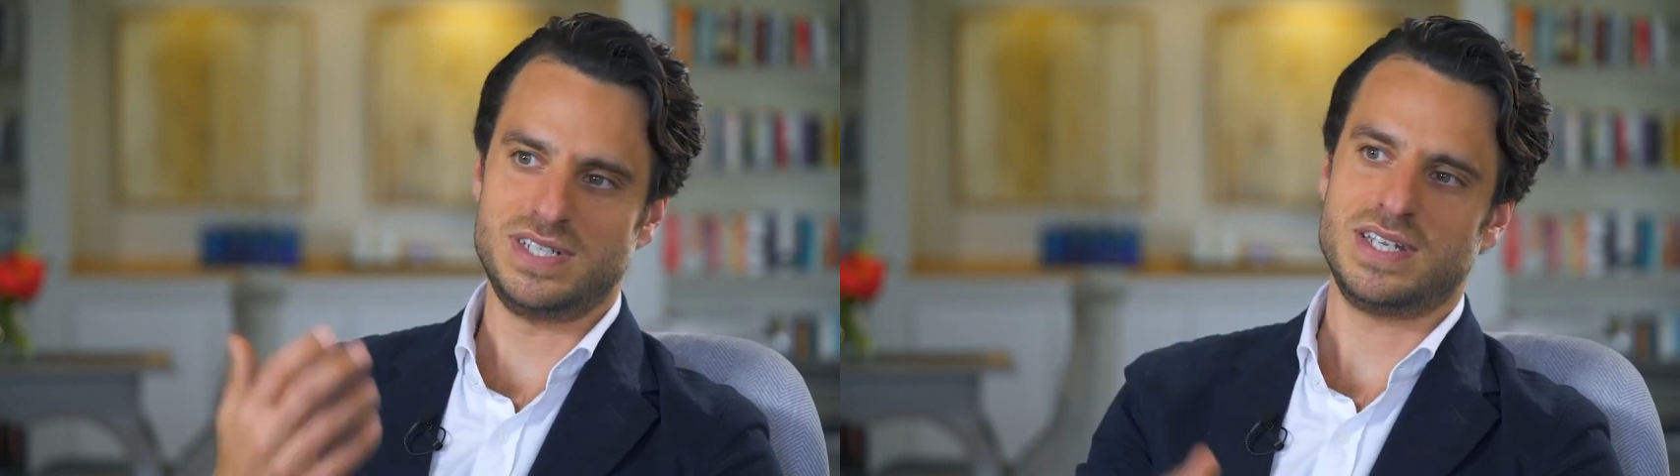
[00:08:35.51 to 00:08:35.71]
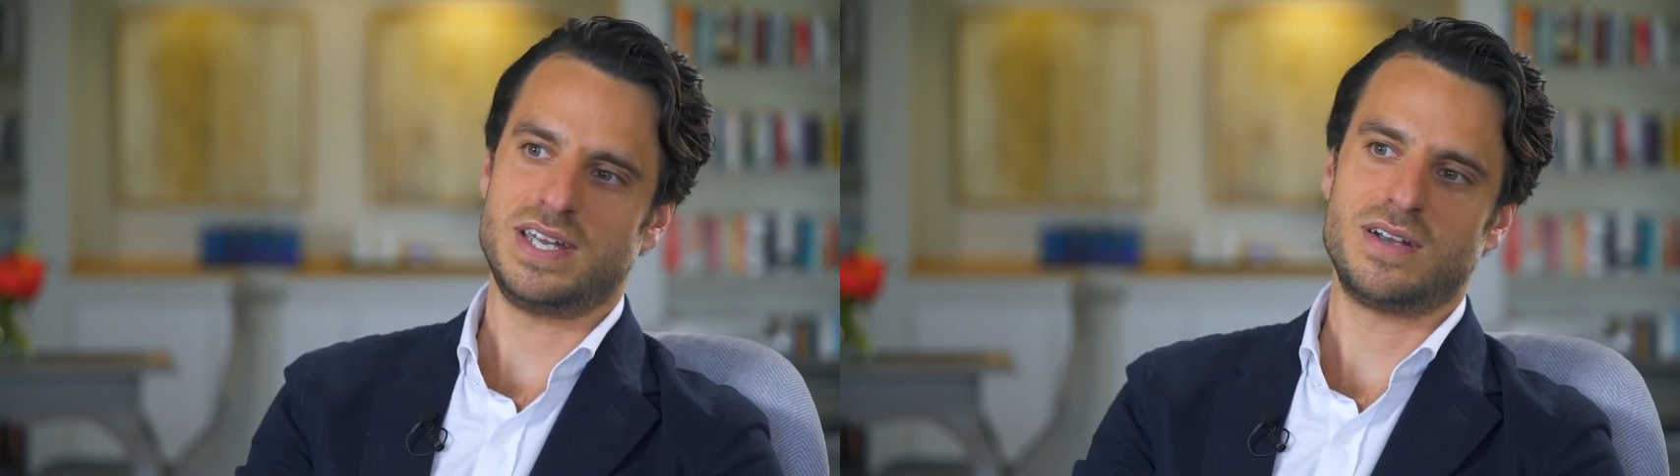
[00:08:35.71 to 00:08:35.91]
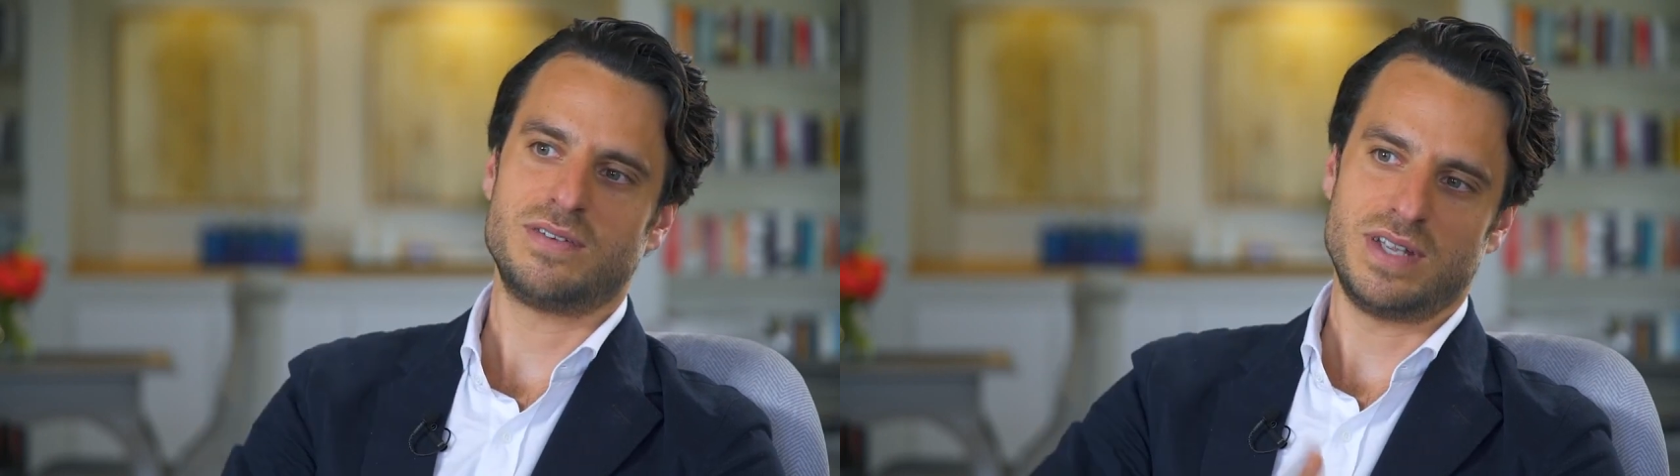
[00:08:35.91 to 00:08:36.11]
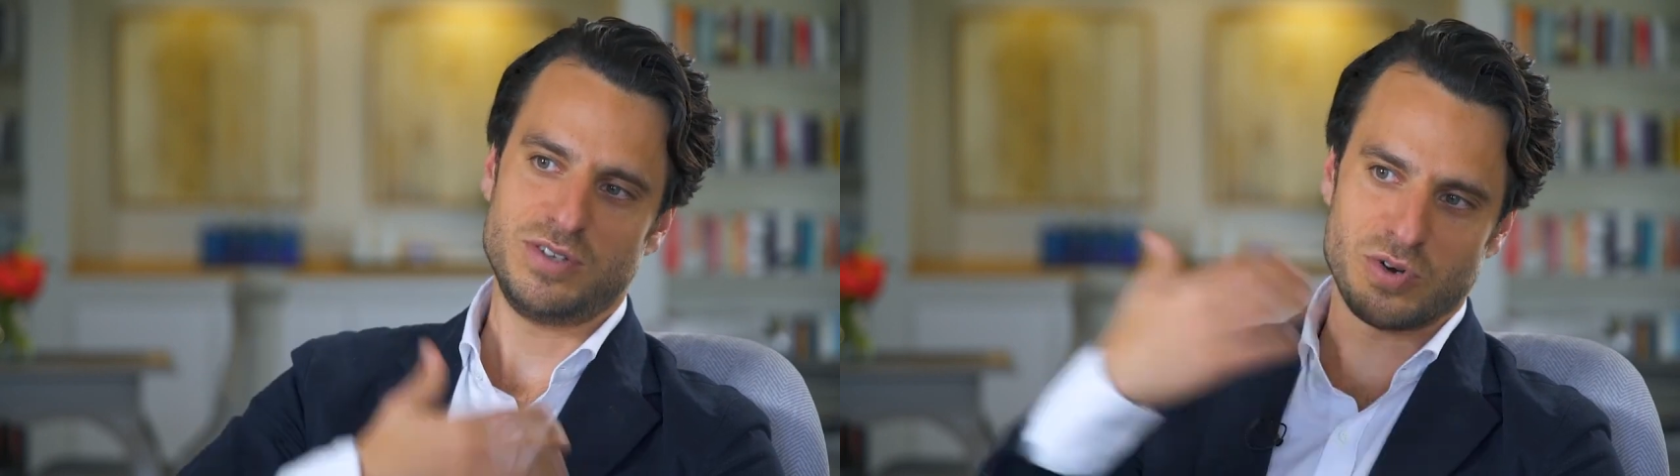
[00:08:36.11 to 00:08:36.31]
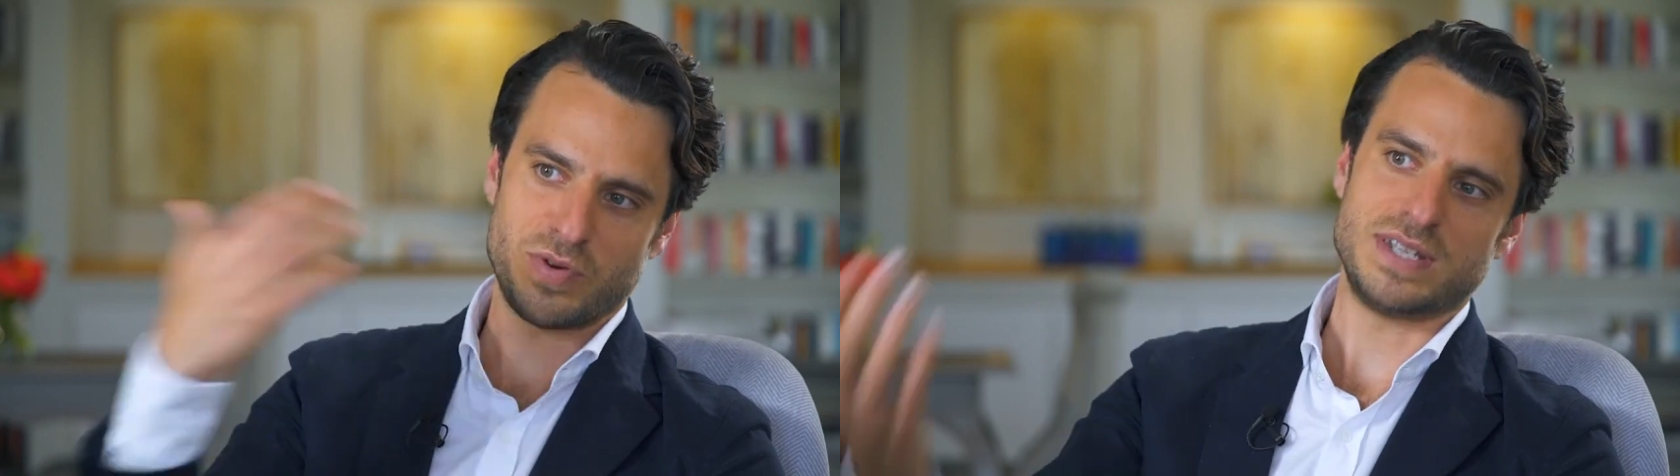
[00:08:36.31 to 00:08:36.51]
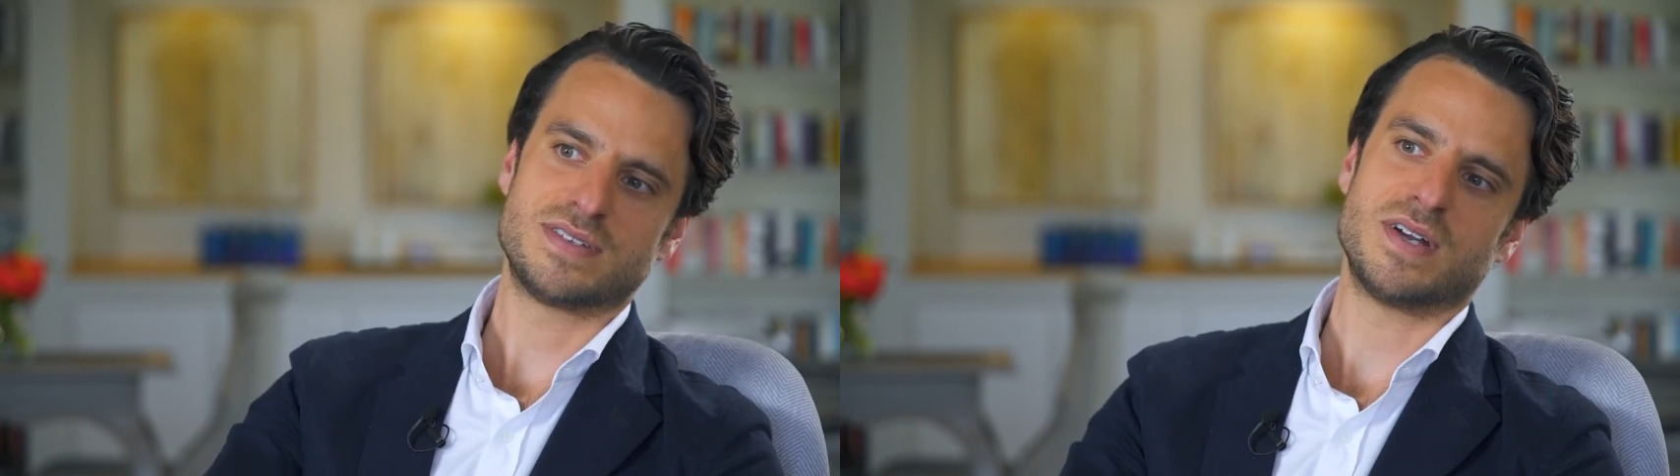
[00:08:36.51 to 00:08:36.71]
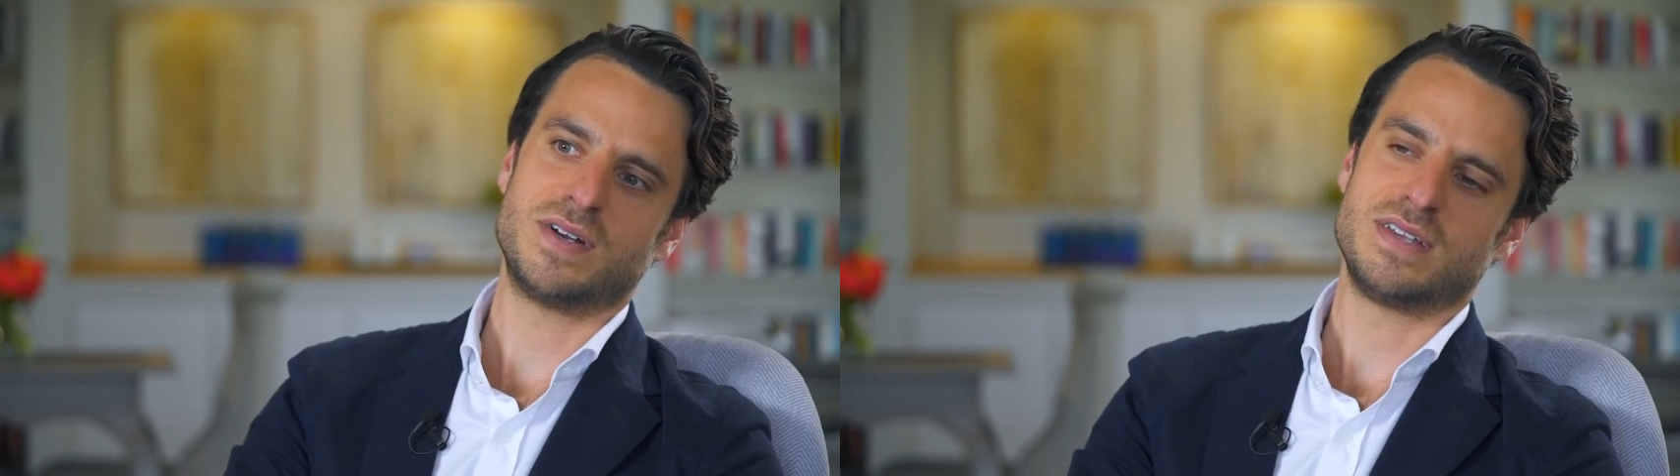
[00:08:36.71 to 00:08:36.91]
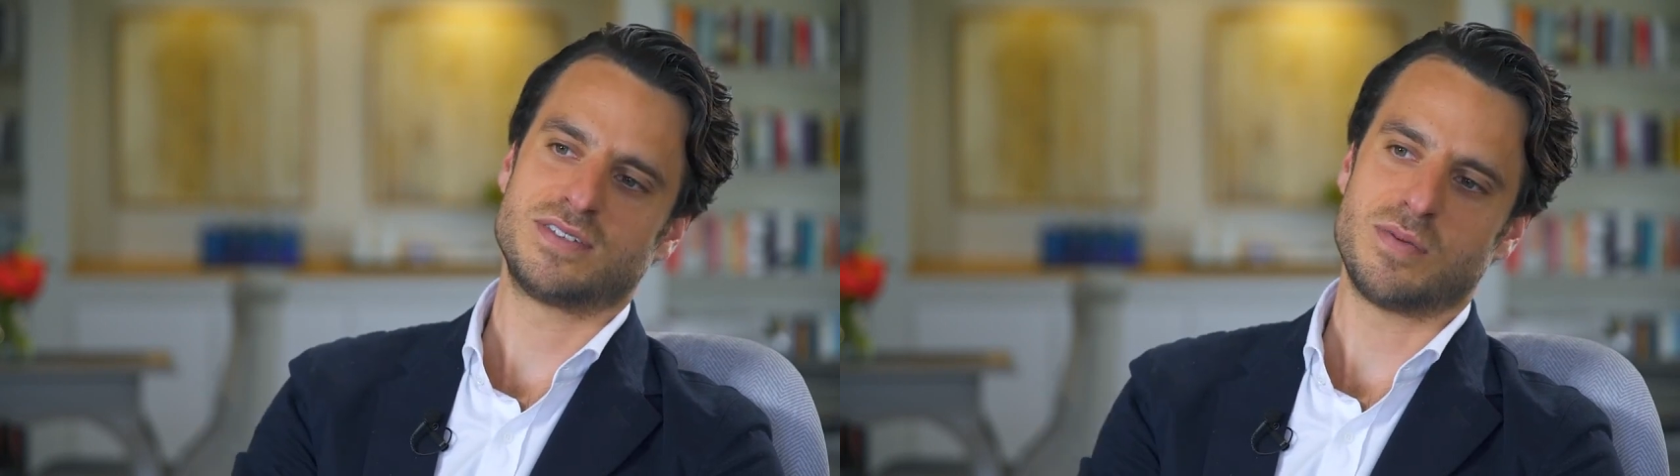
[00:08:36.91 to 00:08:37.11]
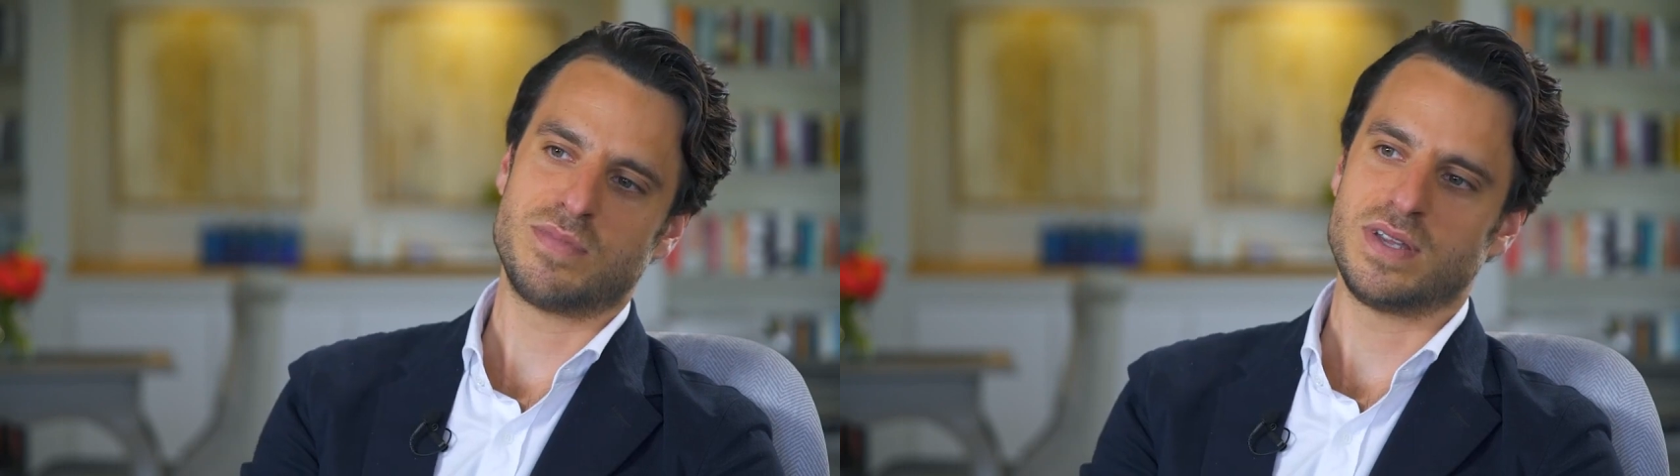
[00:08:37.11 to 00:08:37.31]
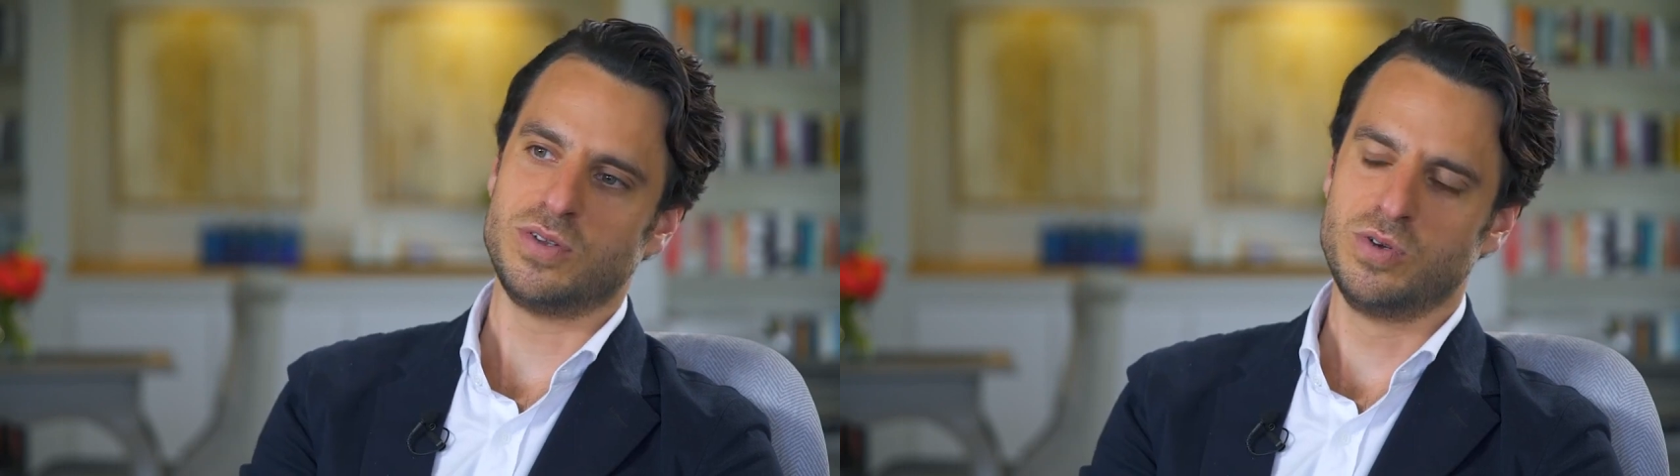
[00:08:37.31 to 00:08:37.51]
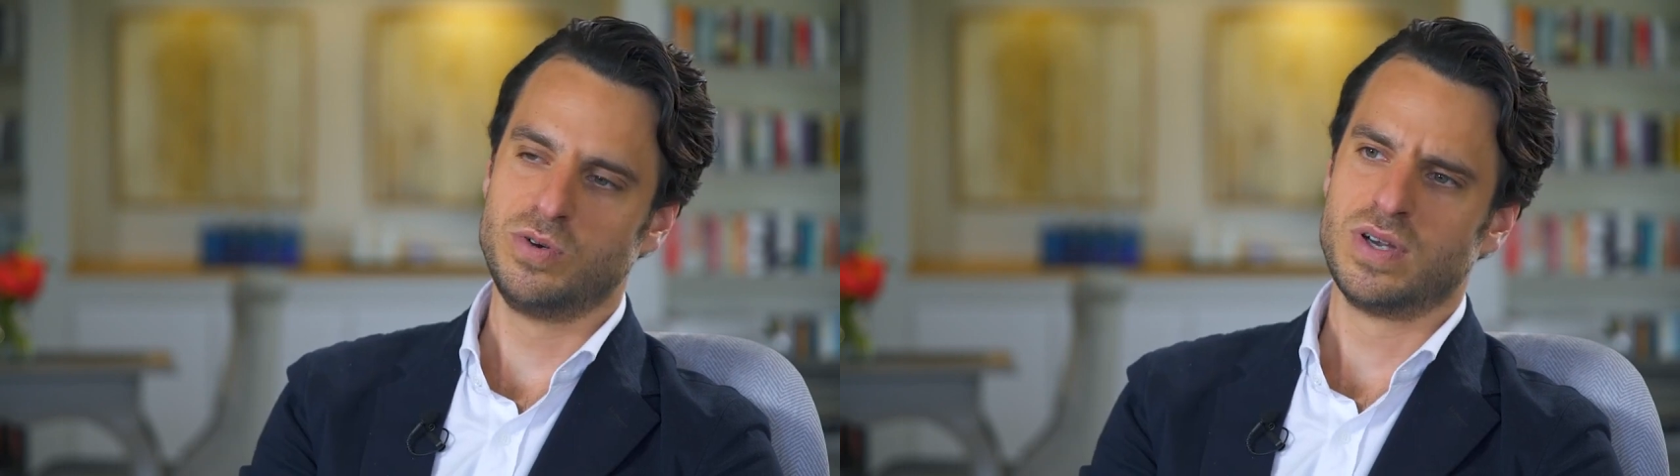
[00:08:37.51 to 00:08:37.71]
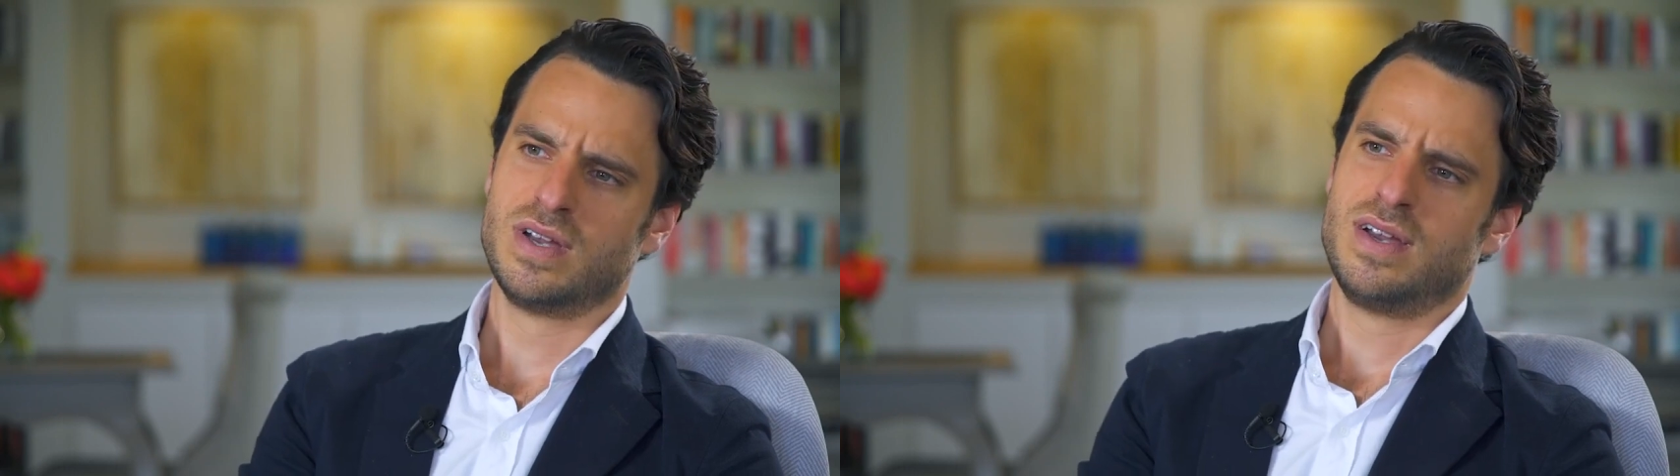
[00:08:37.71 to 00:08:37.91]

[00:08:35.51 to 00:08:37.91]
there and you're already starting something new.